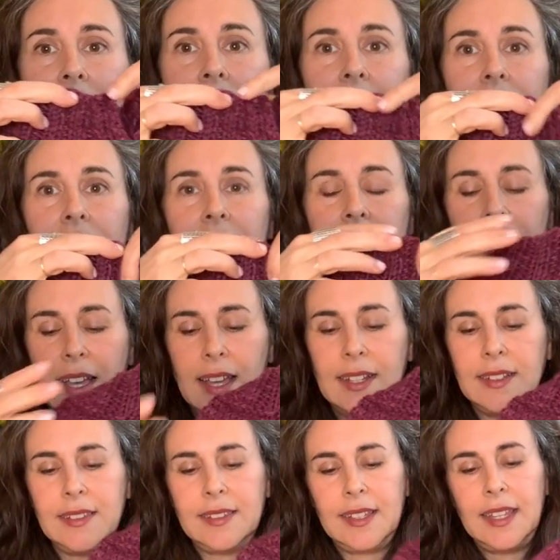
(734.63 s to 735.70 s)
You can kind
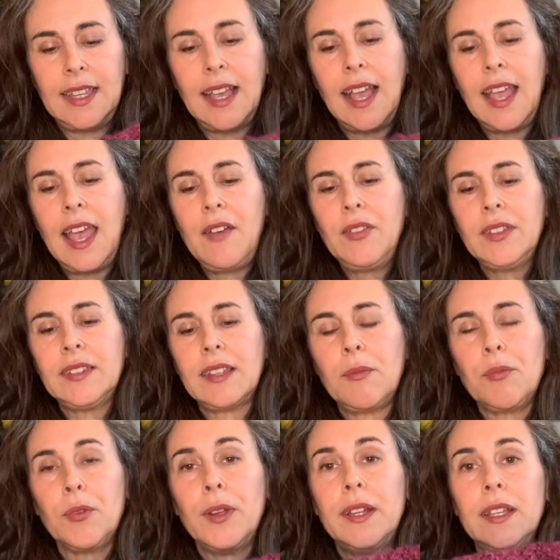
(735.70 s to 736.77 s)
of see. I haven't
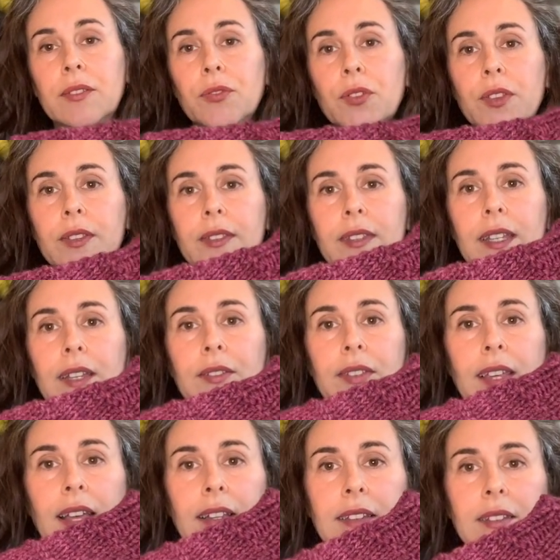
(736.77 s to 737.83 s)
separated for the sleeves
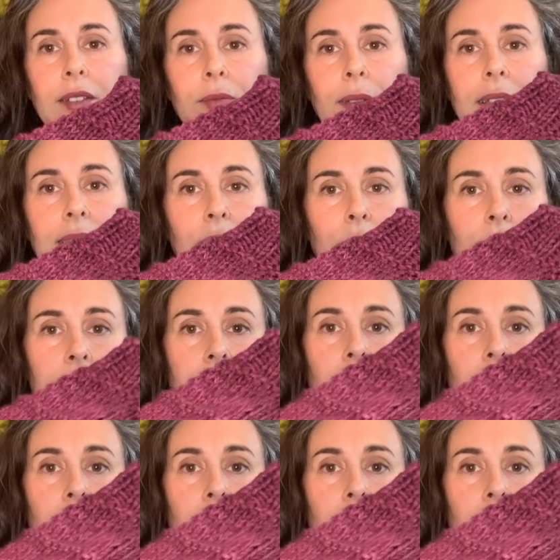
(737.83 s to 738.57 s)
yet, so it makes it really